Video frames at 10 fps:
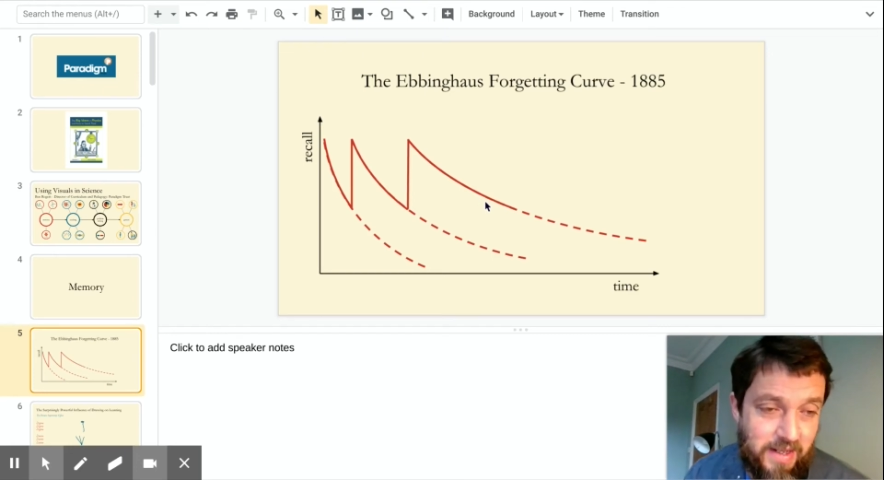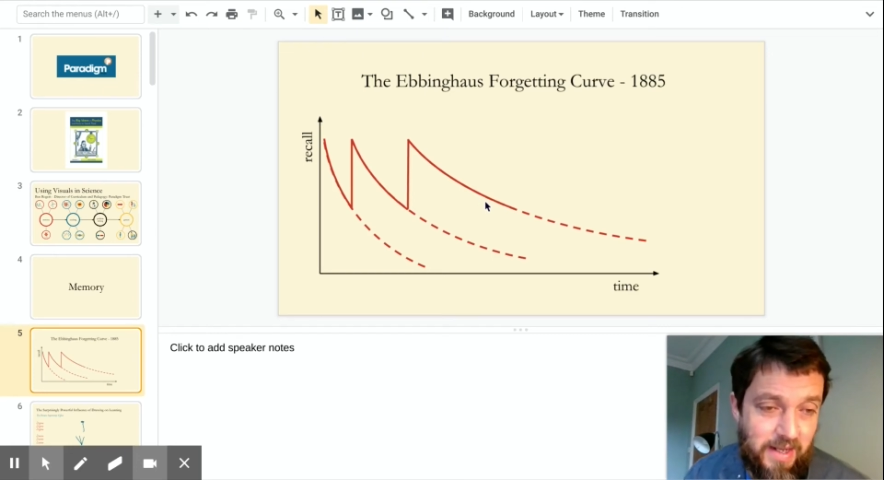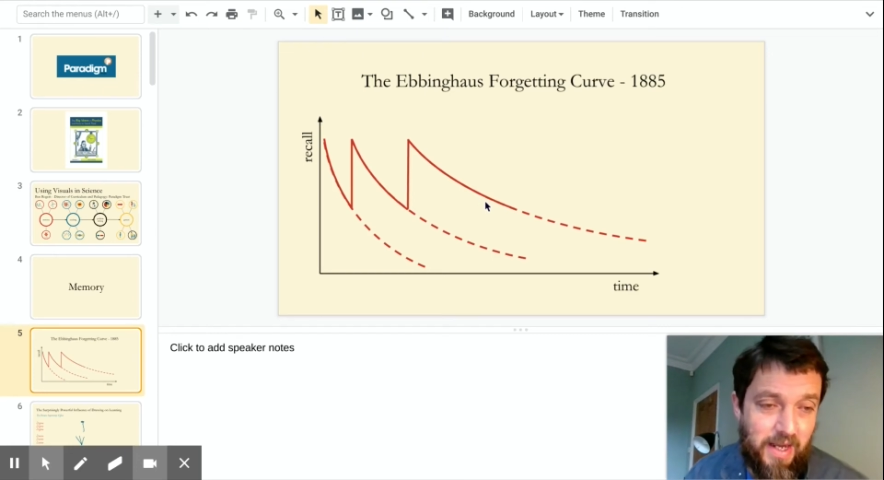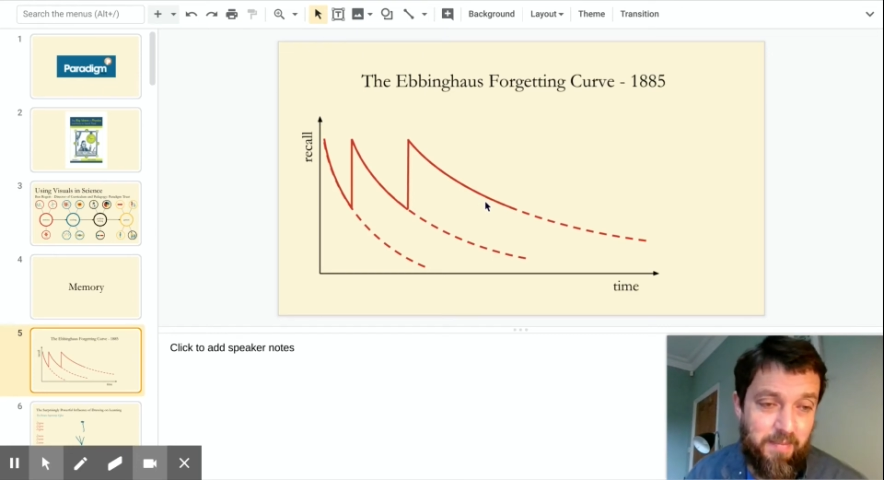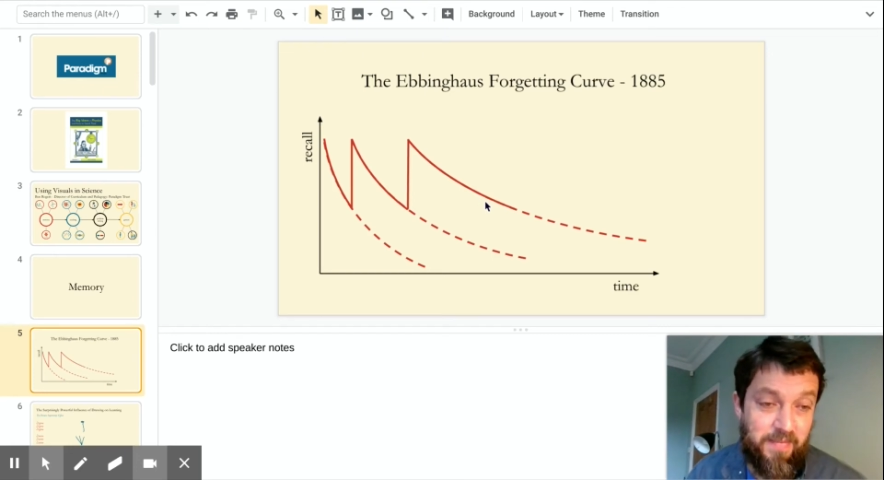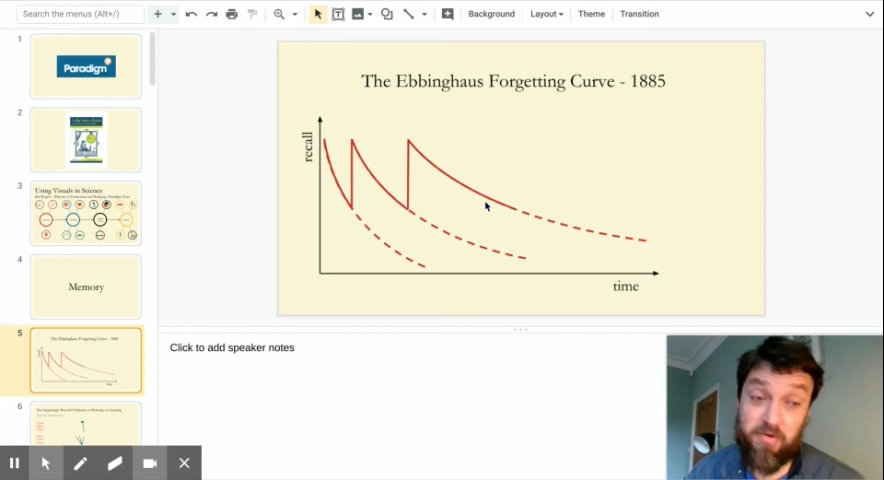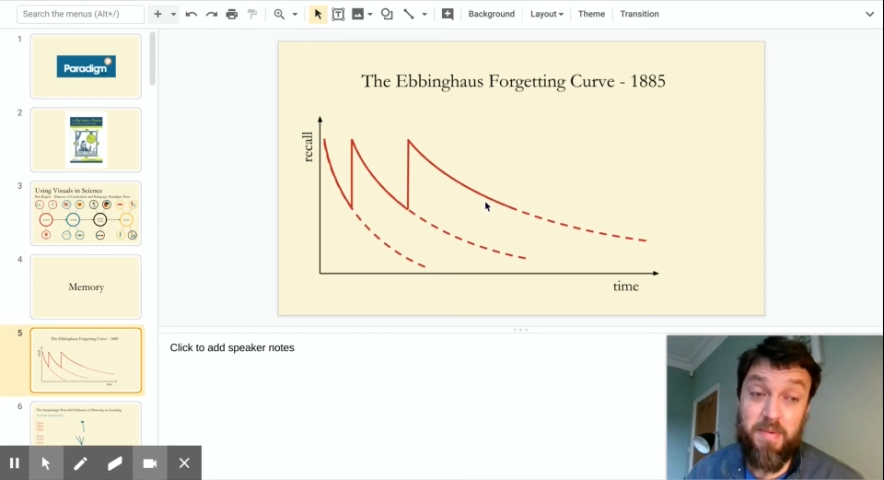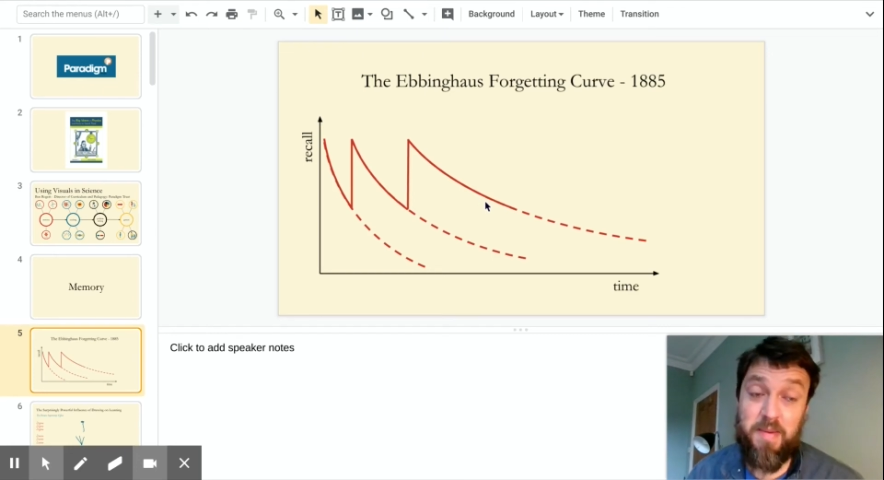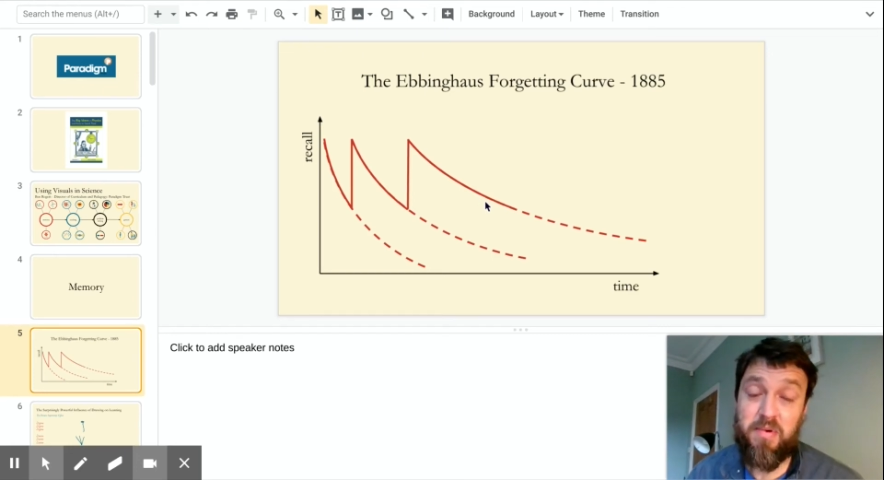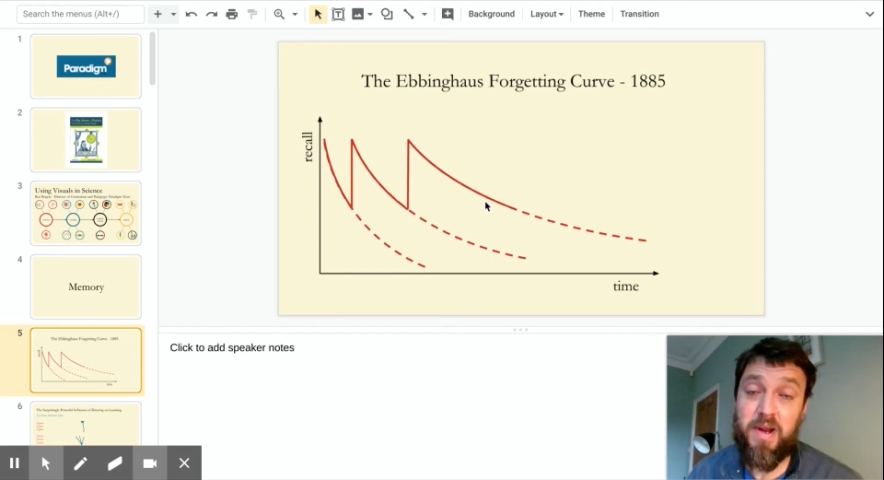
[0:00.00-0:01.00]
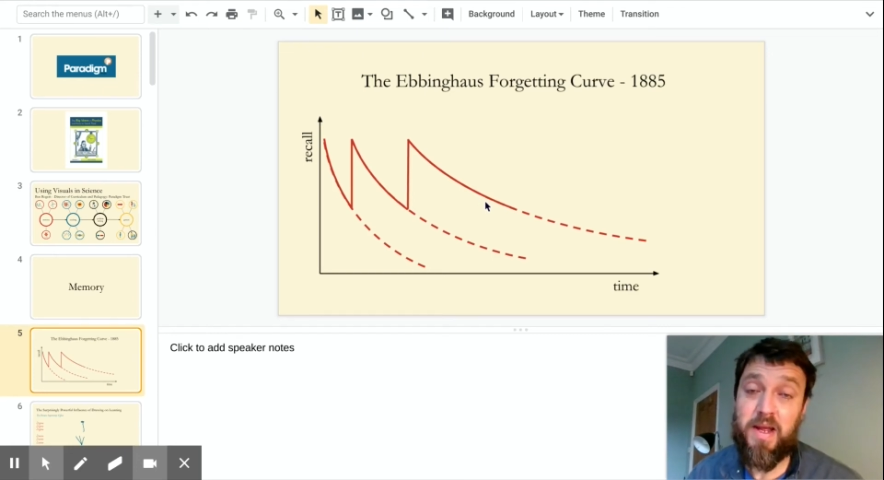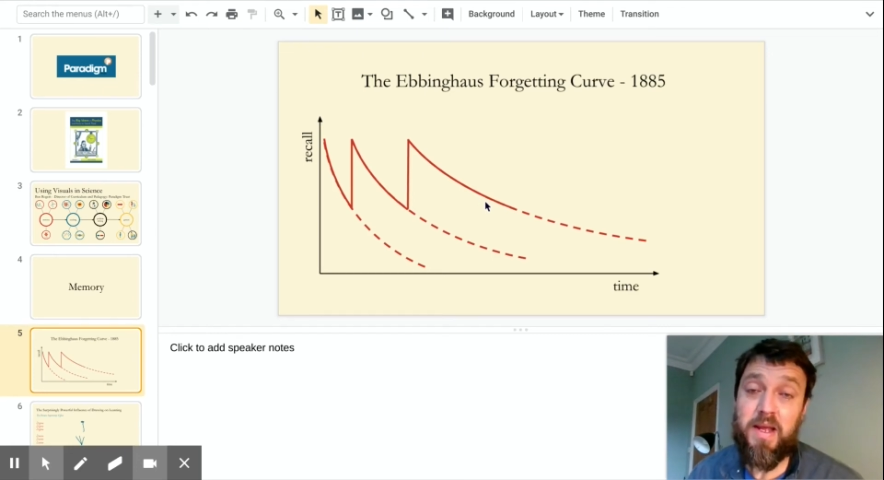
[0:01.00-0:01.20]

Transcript: they remember it.